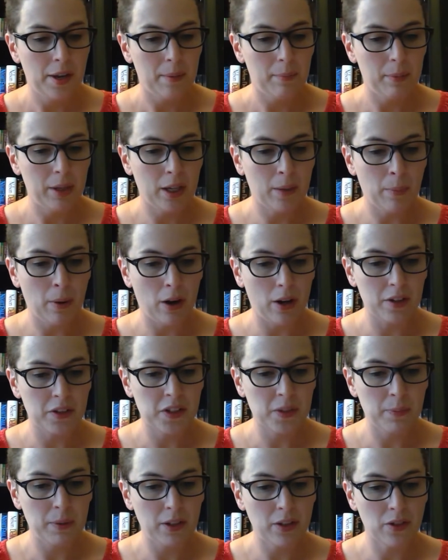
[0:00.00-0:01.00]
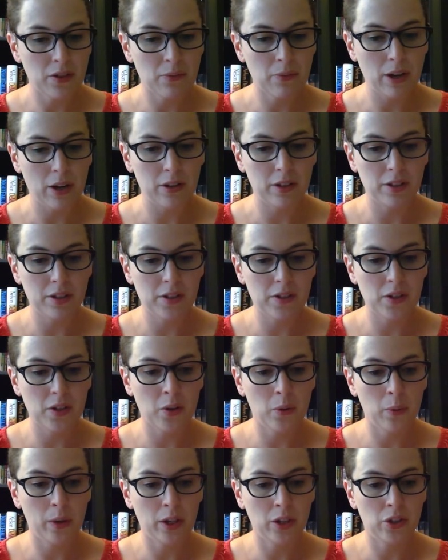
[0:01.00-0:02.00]
Big Poss spins around and does a
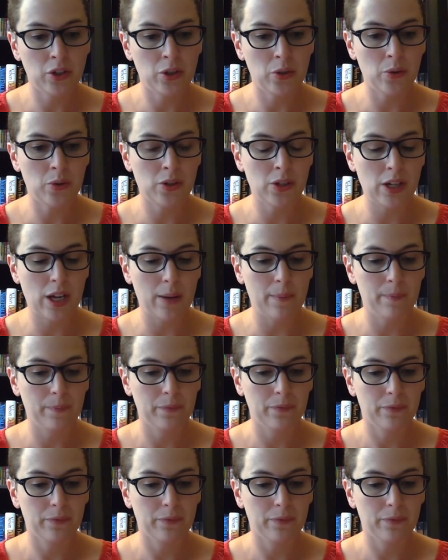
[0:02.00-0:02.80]
quick two-step.